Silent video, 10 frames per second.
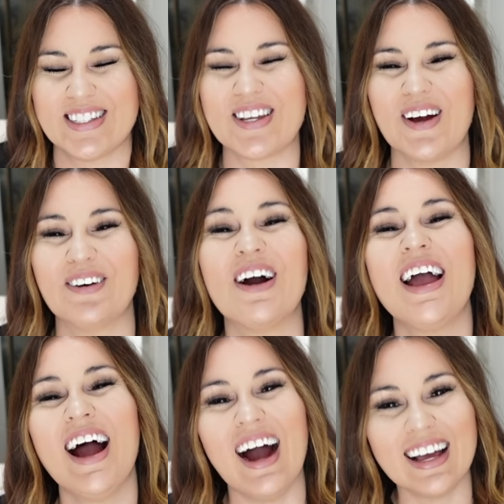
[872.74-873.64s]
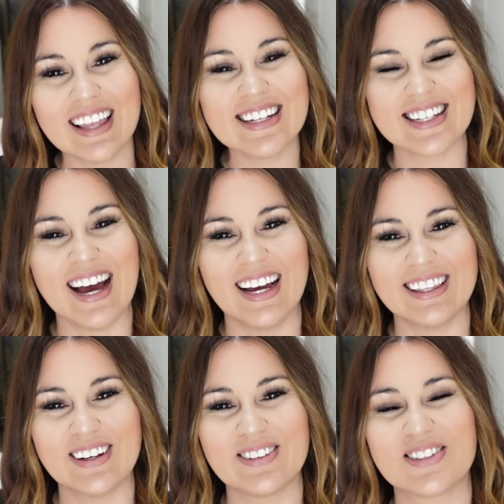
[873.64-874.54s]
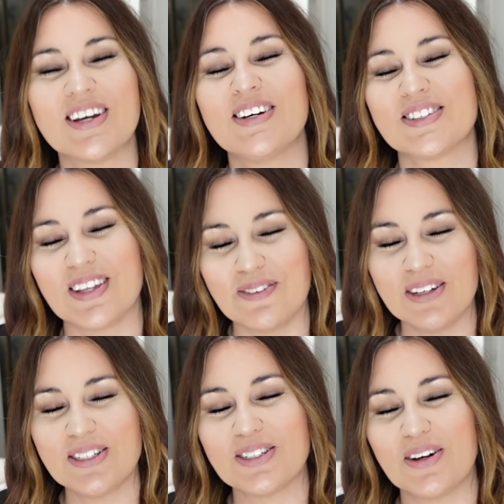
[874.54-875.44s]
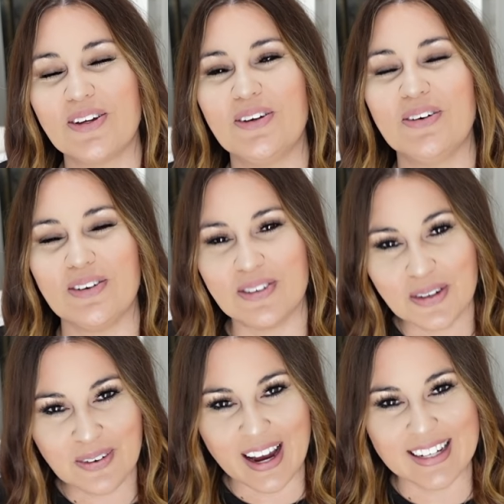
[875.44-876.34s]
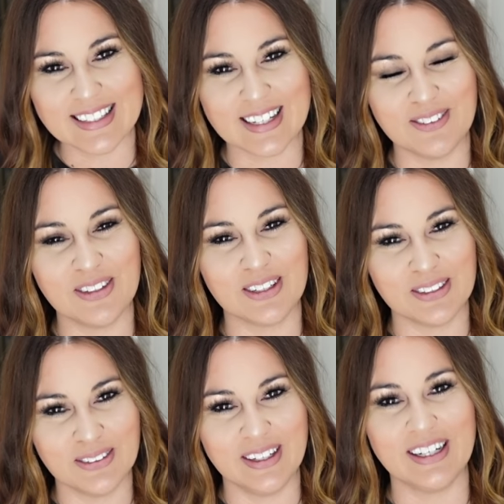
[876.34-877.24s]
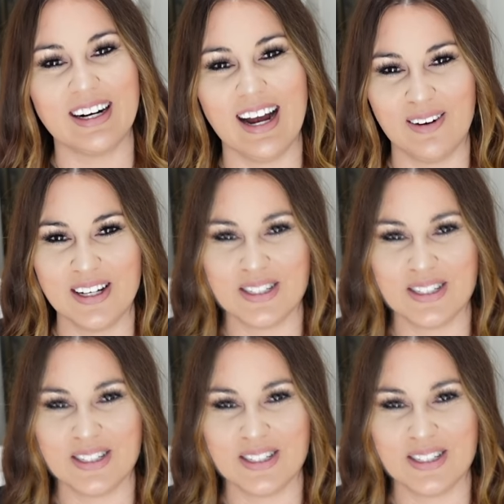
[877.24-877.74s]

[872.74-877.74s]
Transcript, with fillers: so I like to hide those. So let me show you a few ways if you're new here how I